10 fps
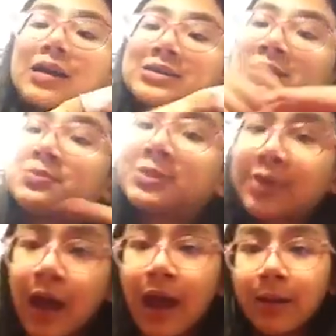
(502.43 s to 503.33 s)

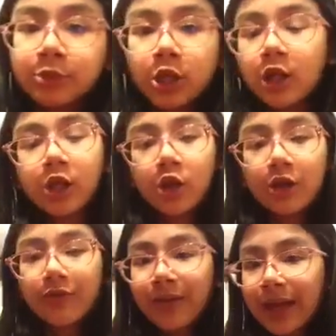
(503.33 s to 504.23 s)
subscribe, turn on the
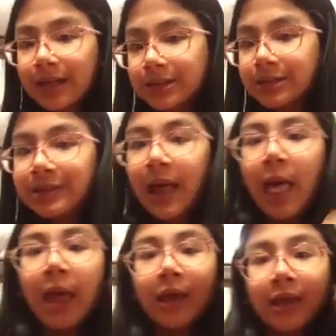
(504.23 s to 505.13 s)
notifications,
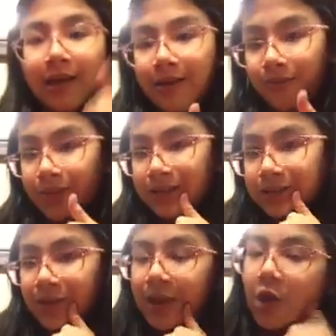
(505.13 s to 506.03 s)
give this
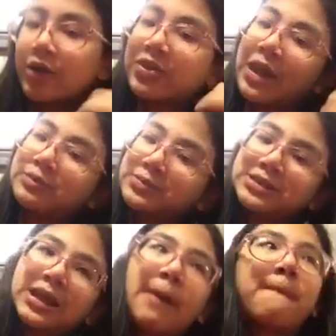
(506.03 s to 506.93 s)
video a
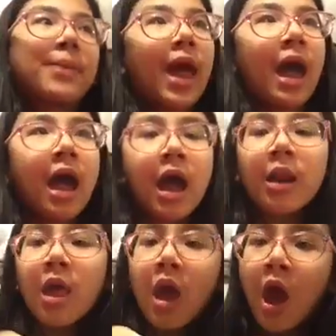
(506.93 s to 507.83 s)
thumbs up,
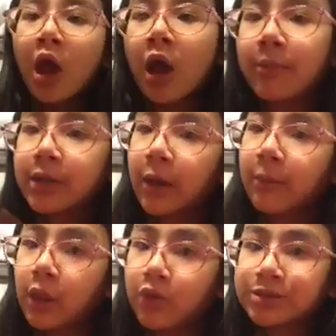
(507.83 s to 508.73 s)
and comment down
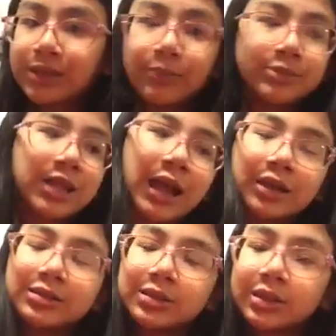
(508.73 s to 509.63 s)
below some
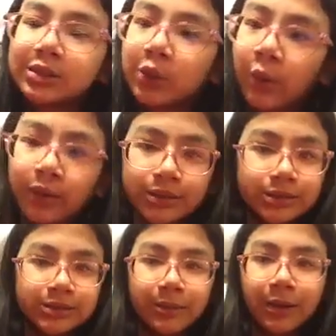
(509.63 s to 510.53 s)
challenges or just some